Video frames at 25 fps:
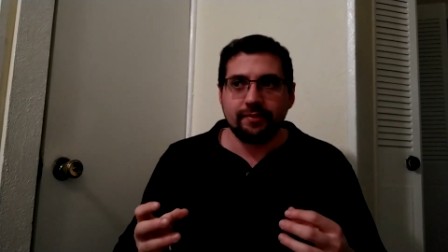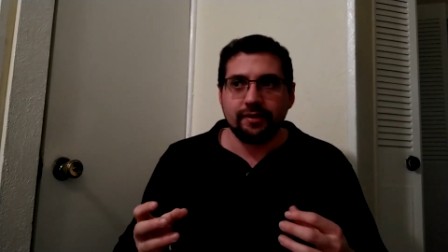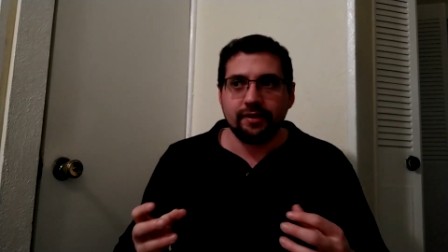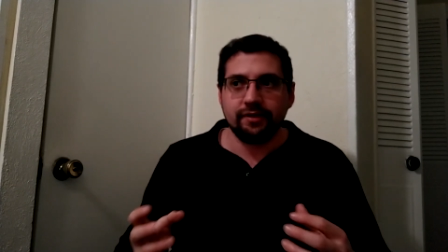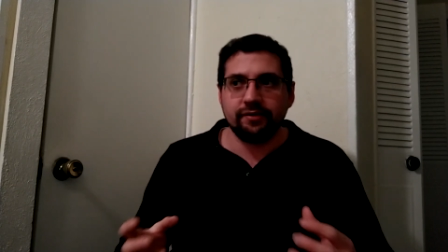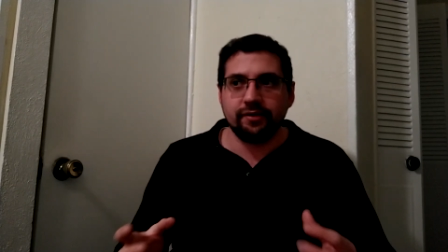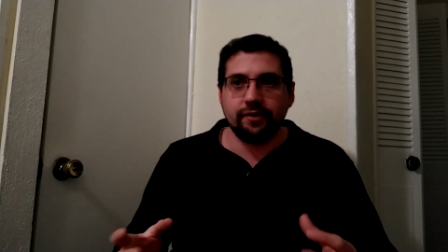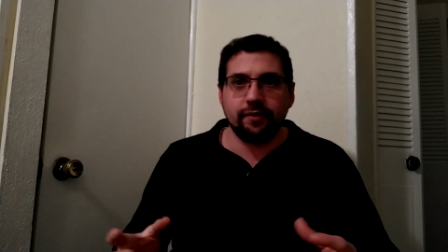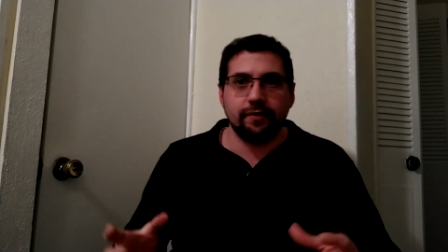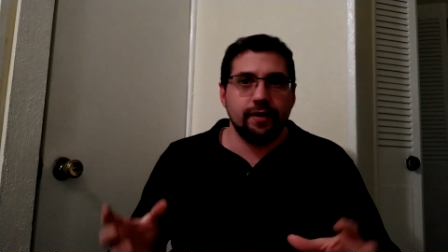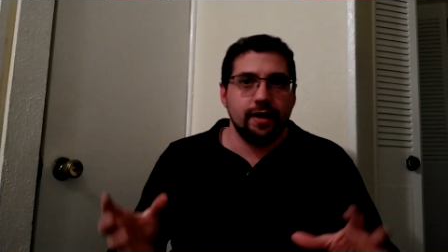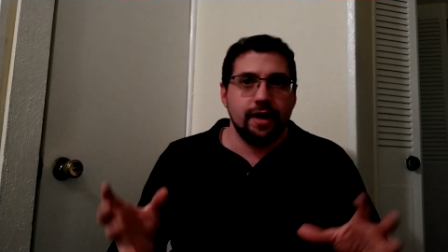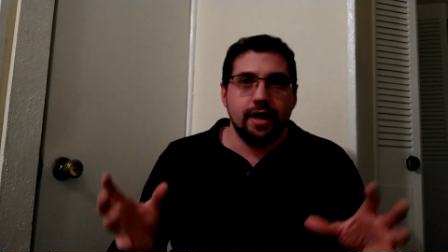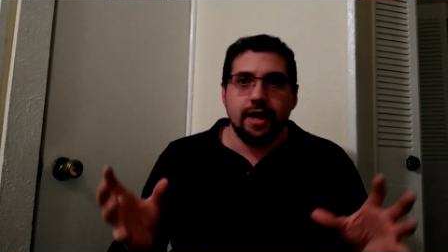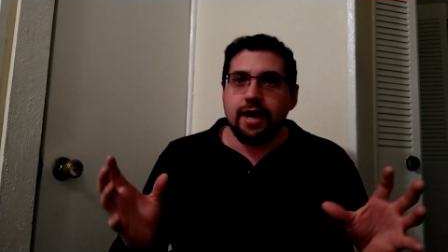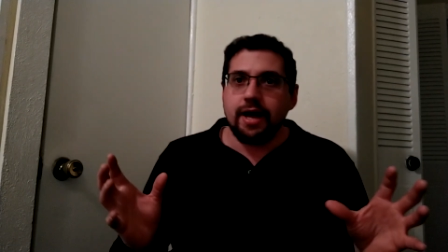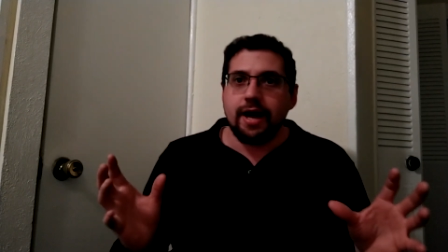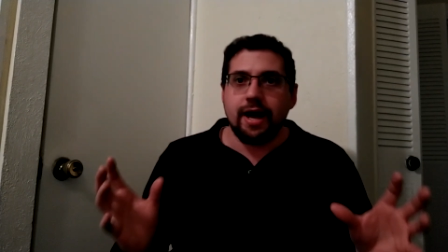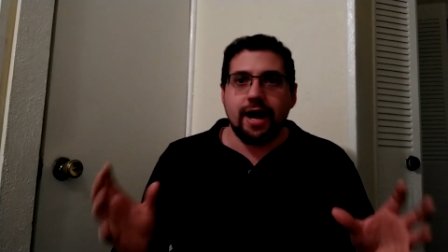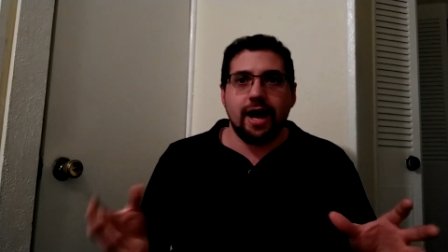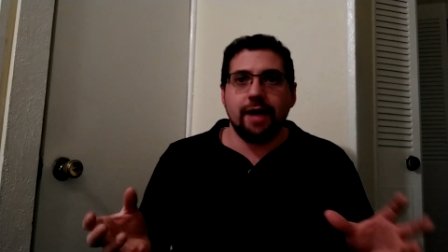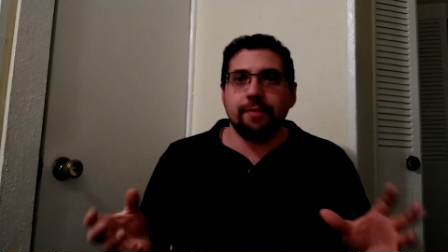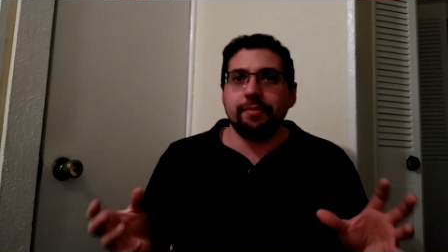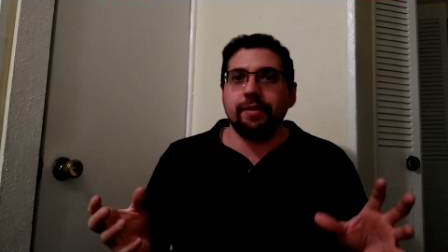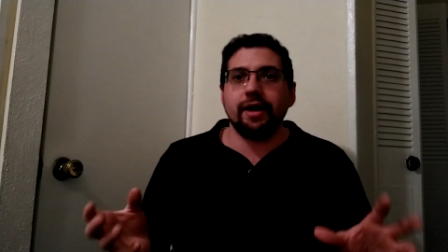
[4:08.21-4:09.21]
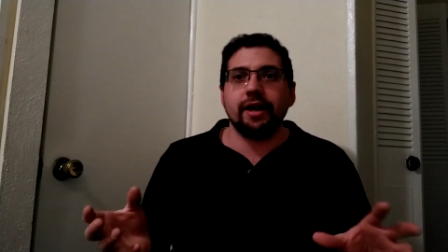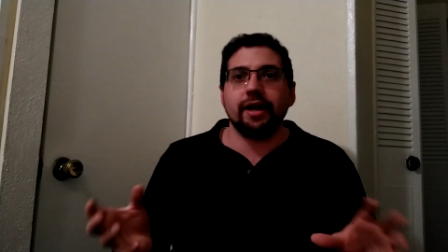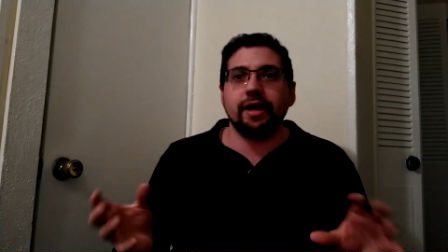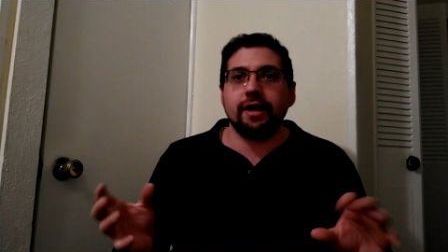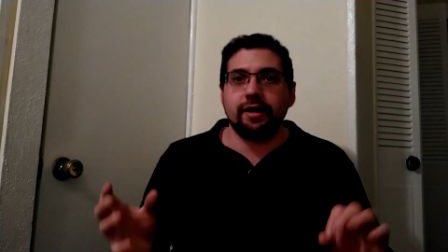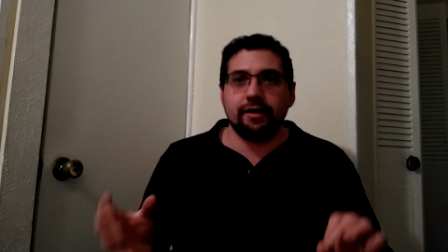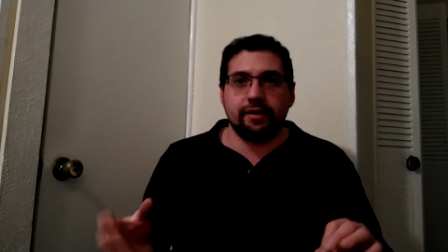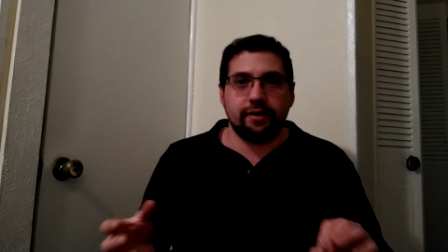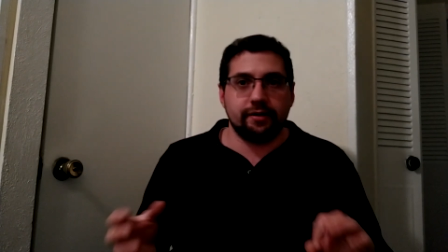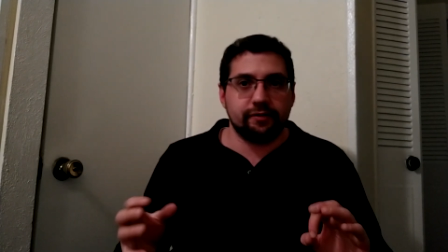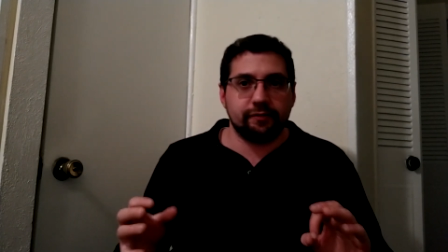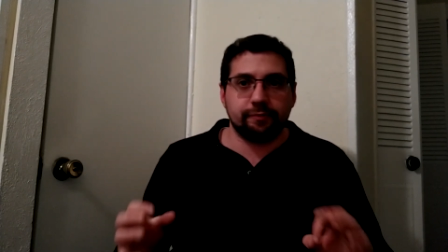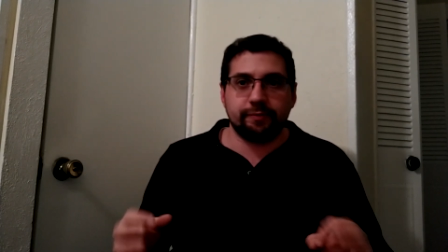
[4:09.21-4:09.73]
So I'm not
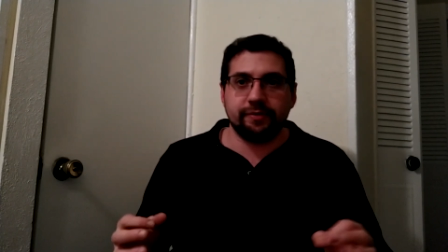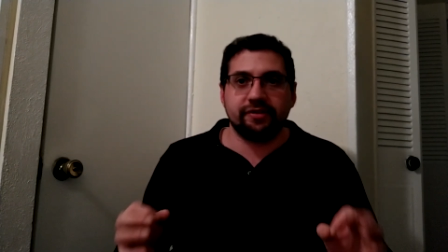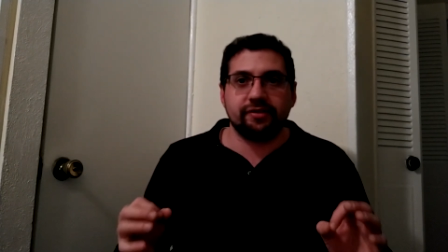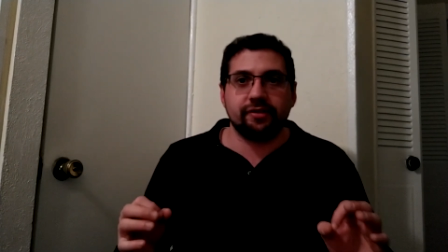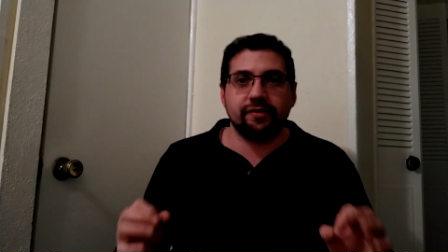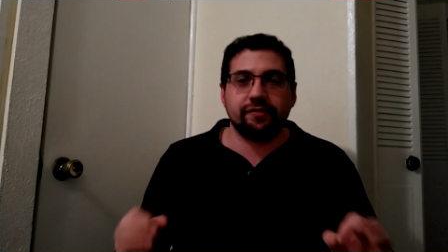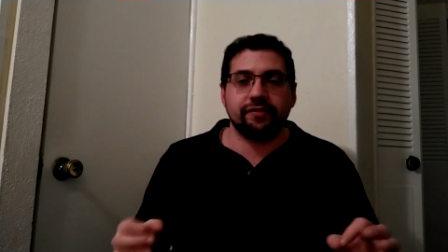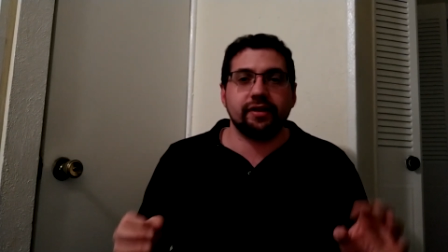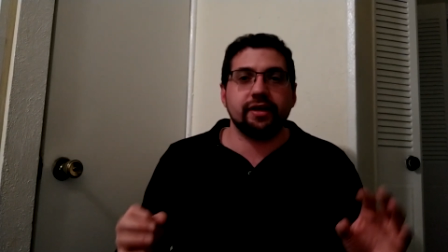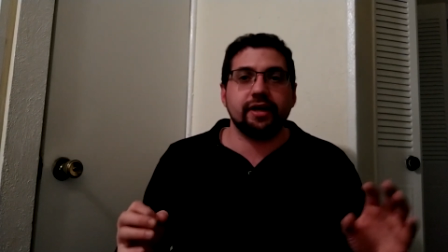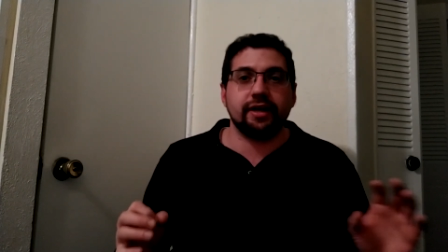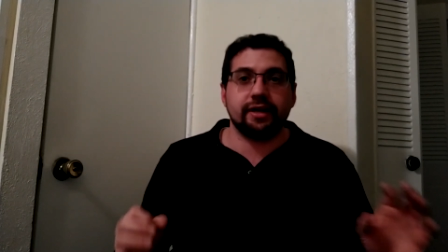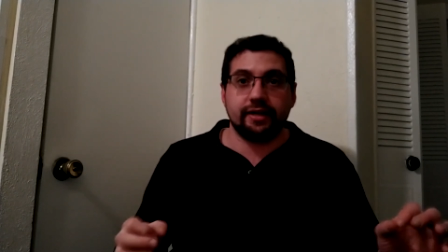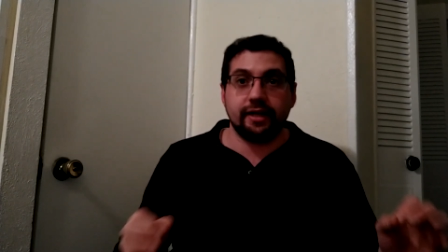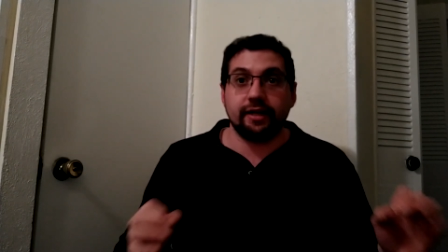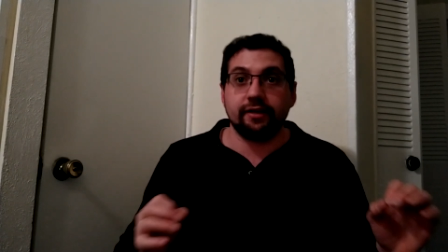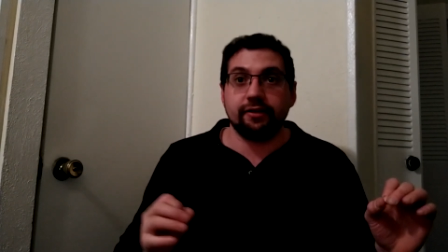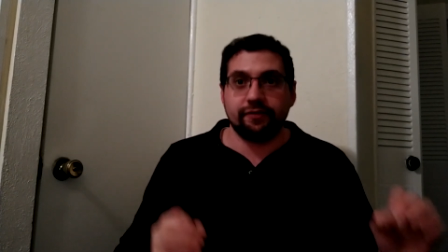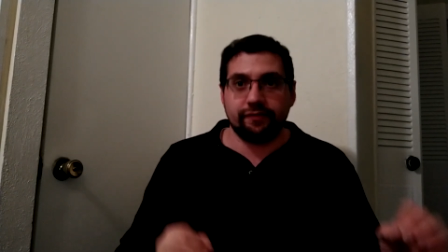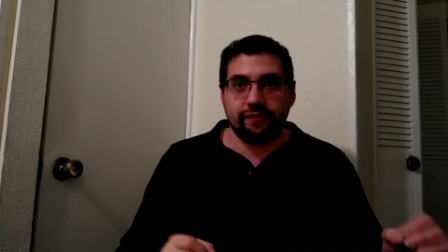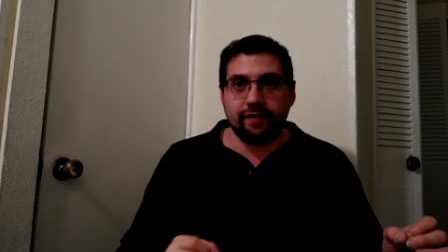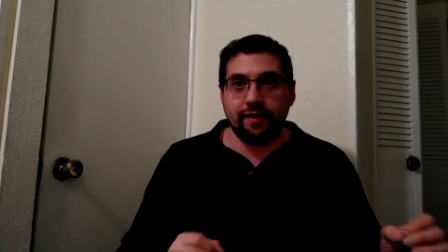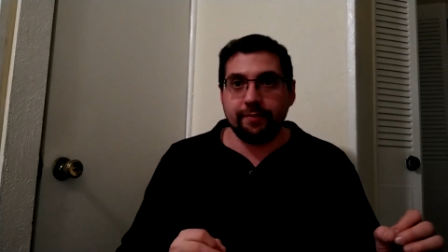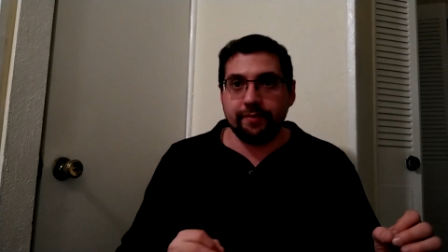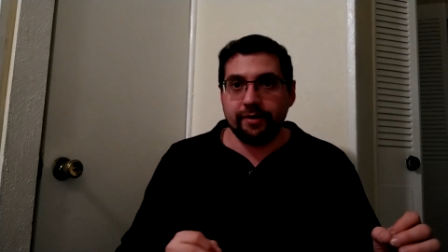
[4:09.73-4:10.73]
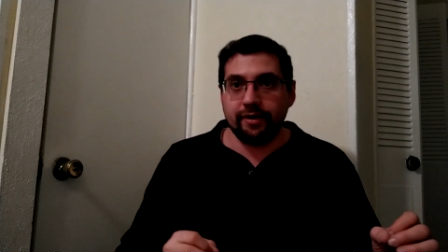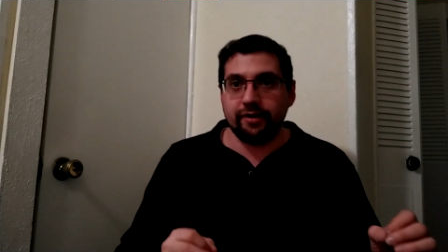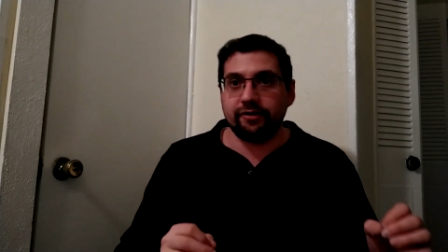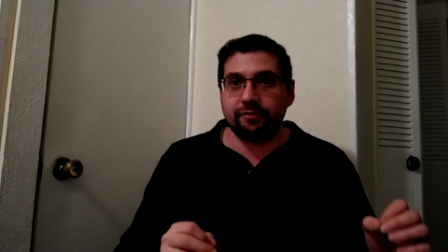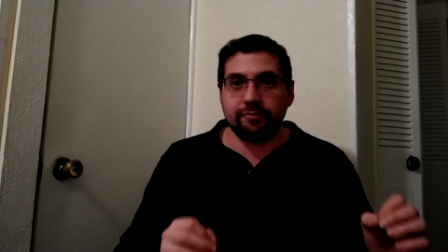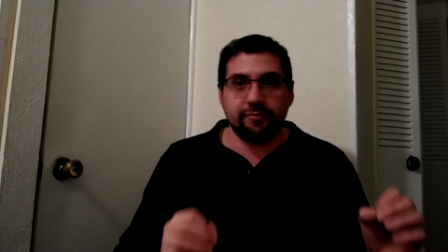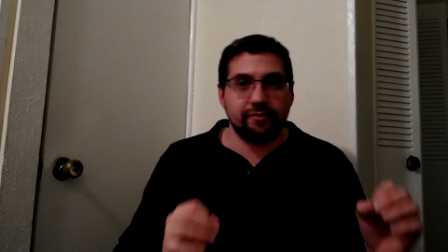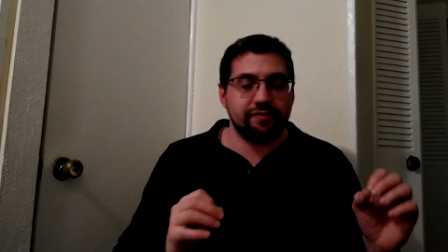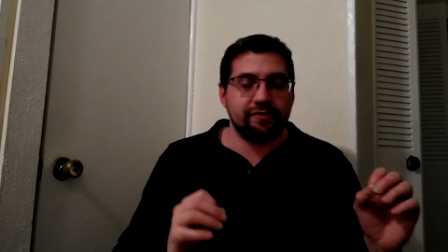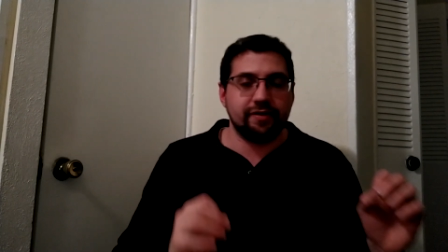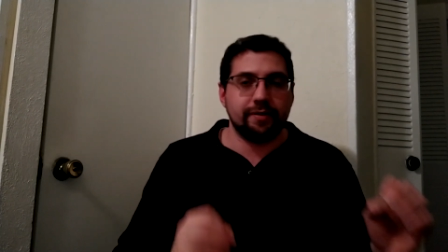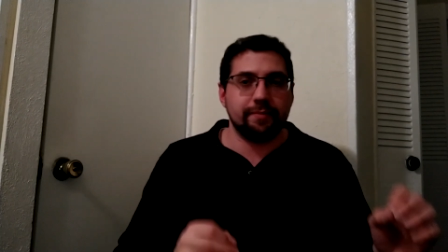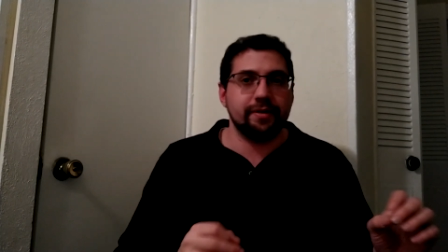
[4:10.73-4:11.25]
specifically against
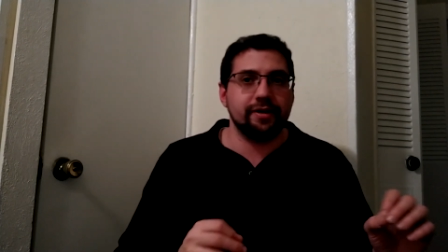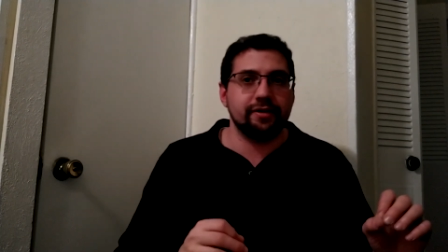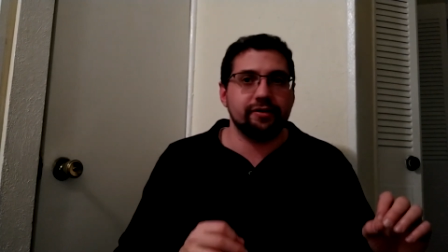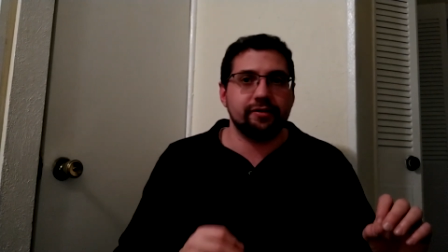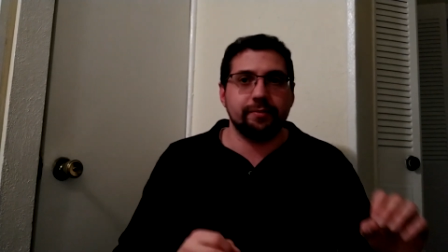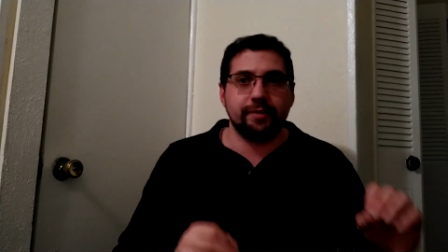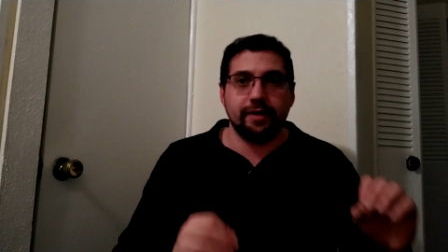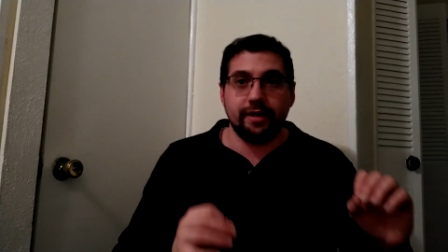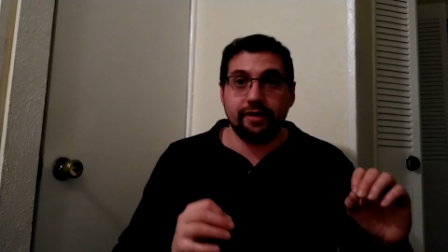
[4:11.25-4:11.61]
feminism if feminism